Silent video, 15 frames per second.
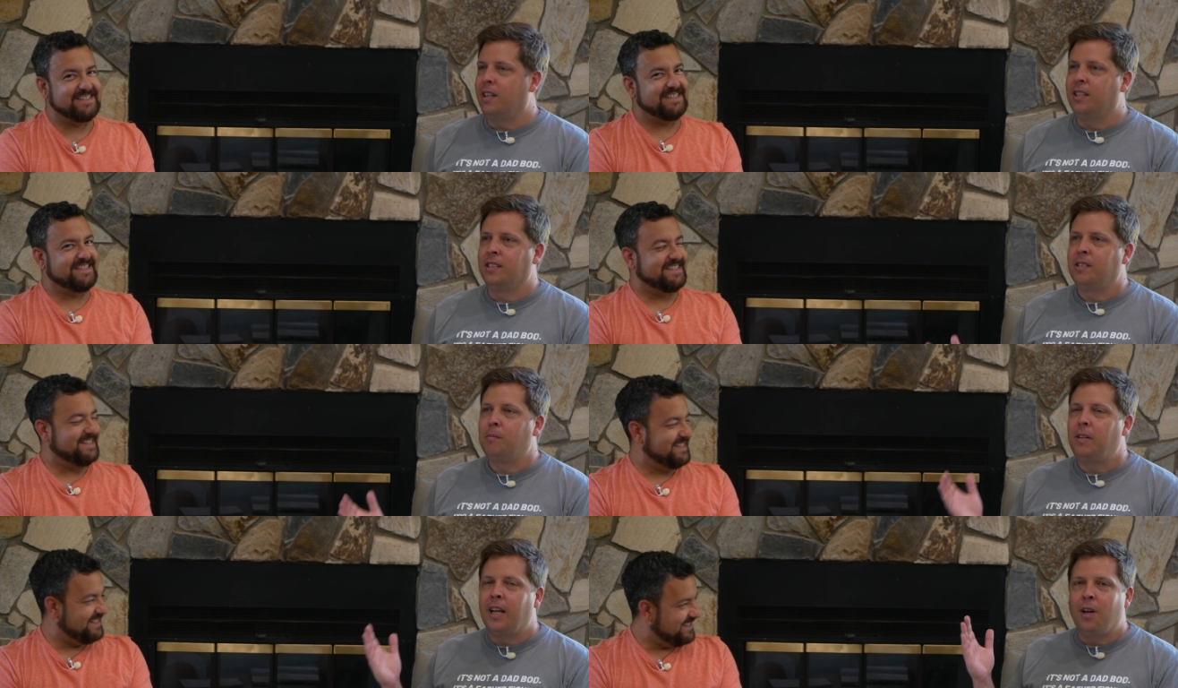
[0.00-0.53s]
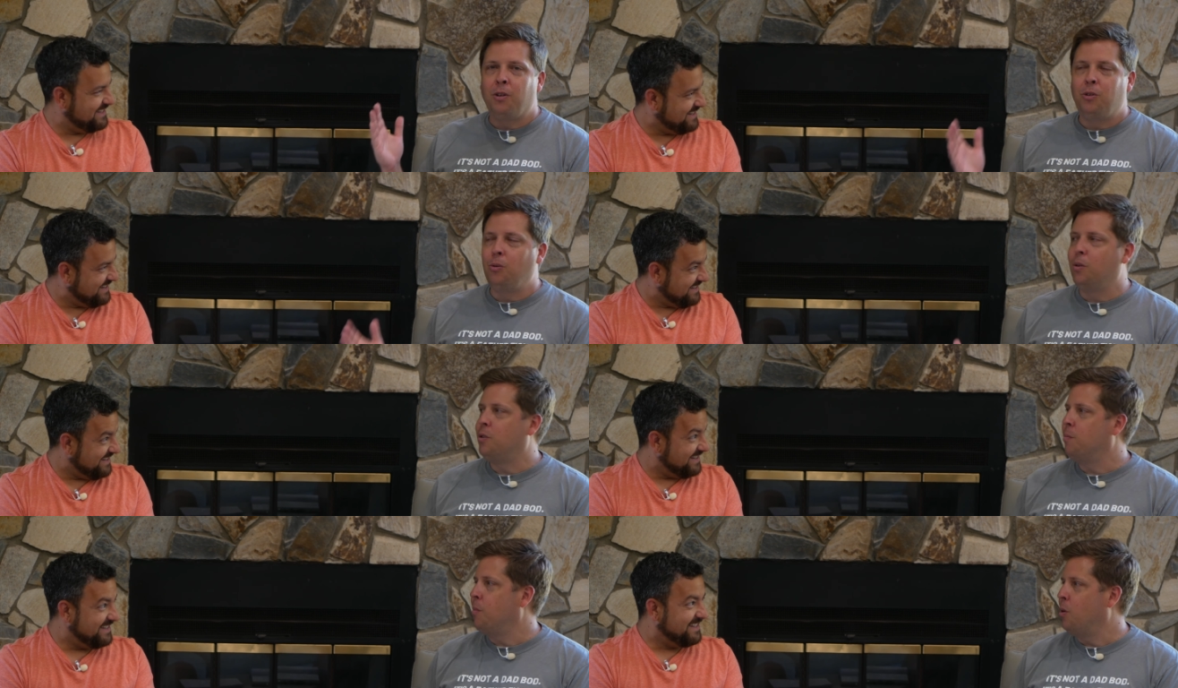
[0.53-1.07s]
Speaker 1: It is down
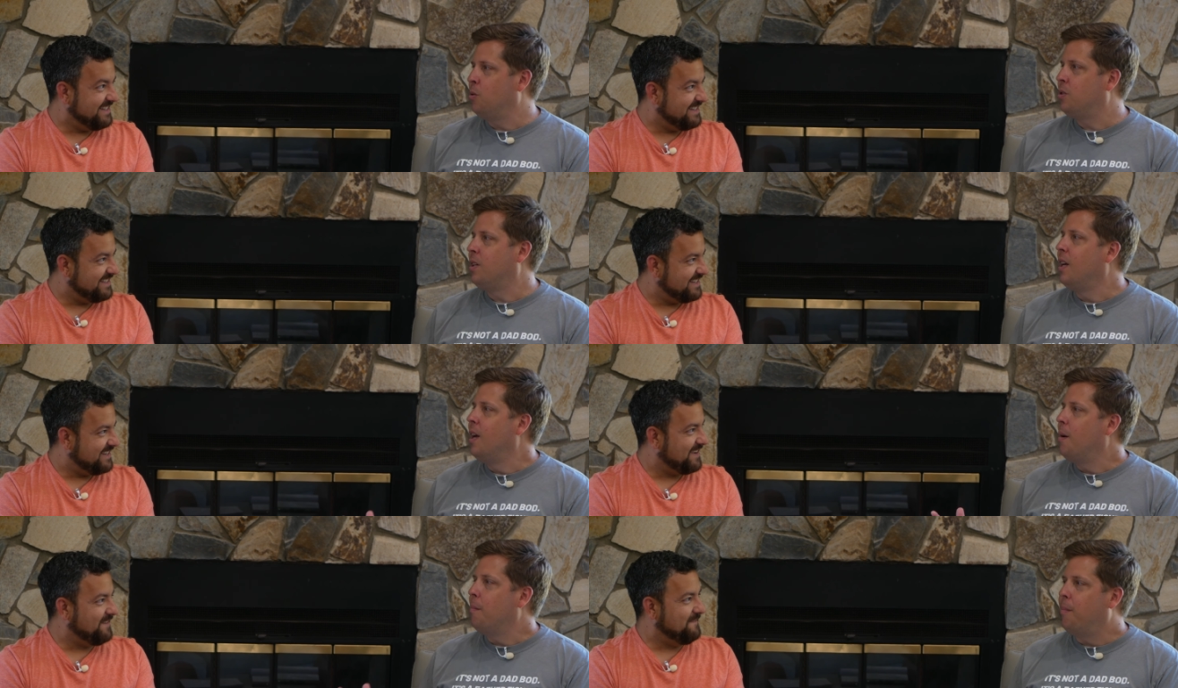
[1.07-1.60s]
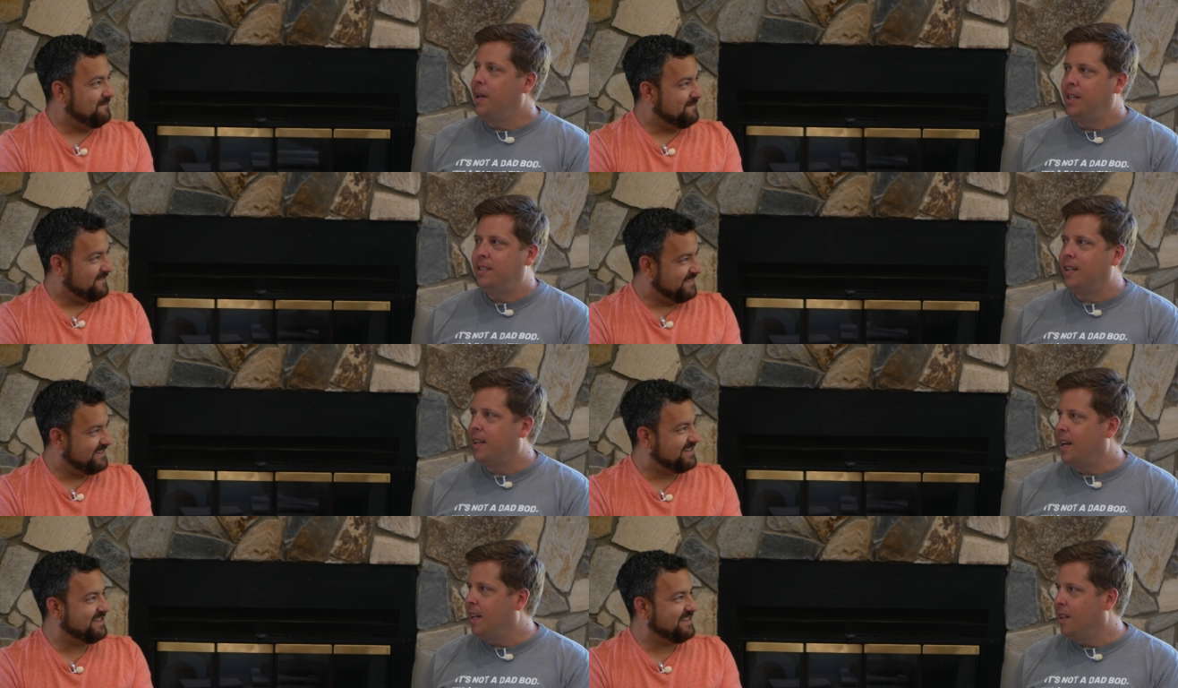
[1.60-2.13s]
to its most
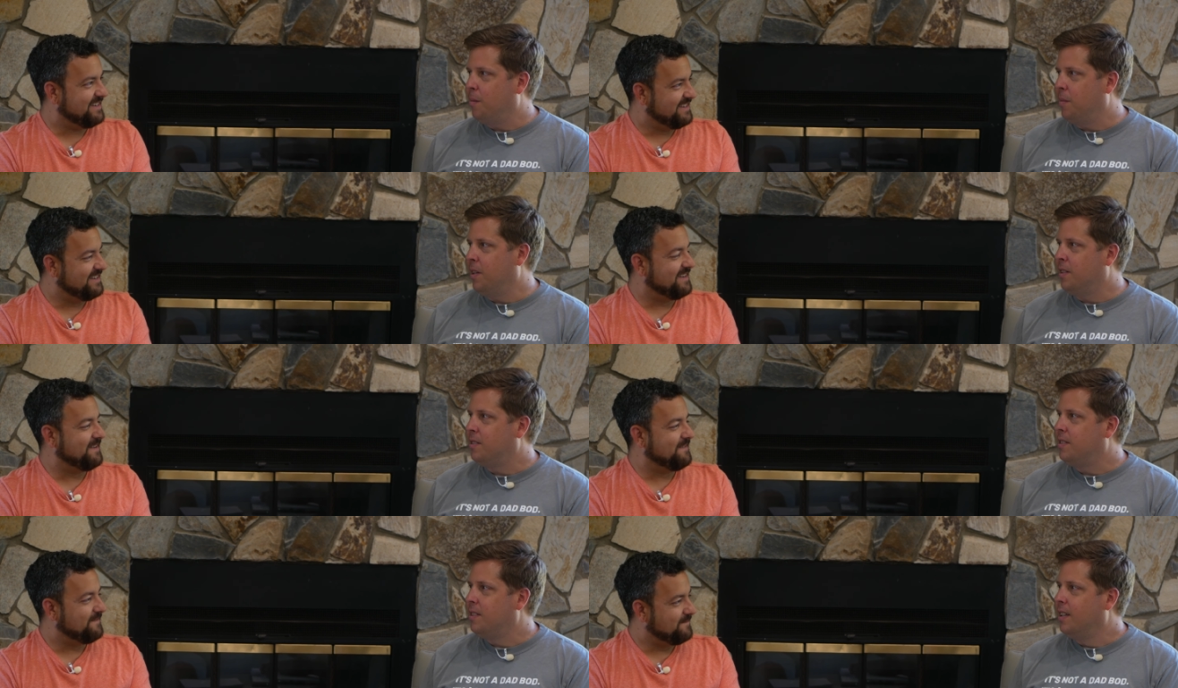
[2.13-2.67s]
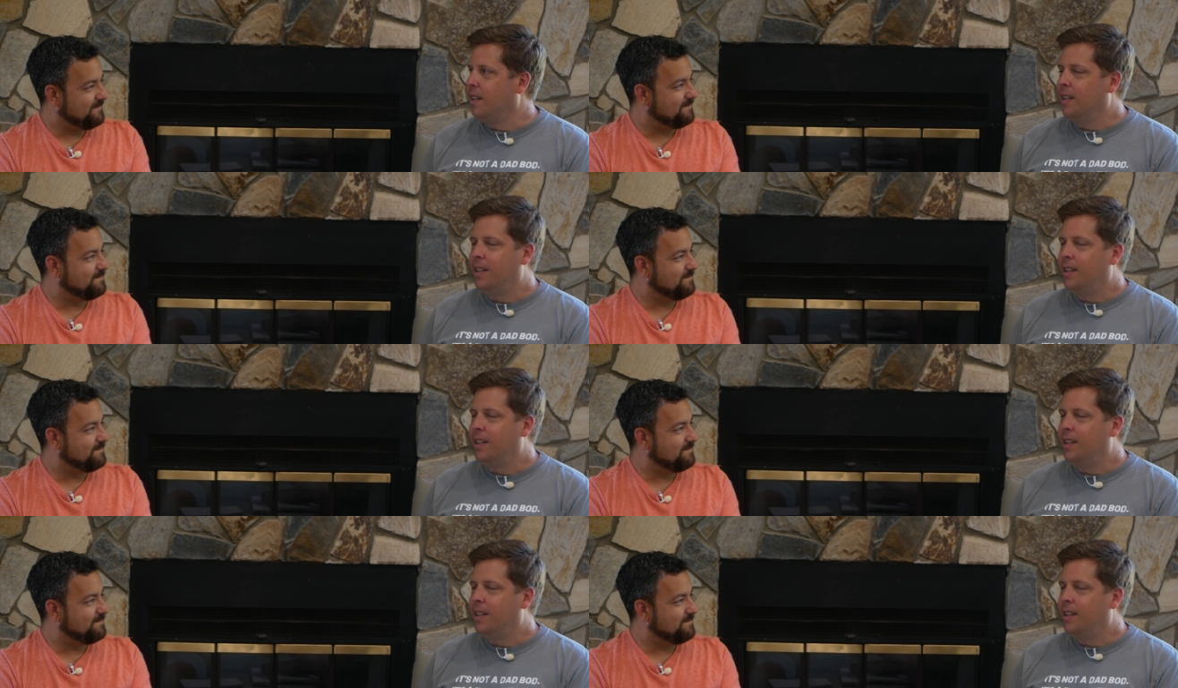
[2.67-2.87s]
basic elements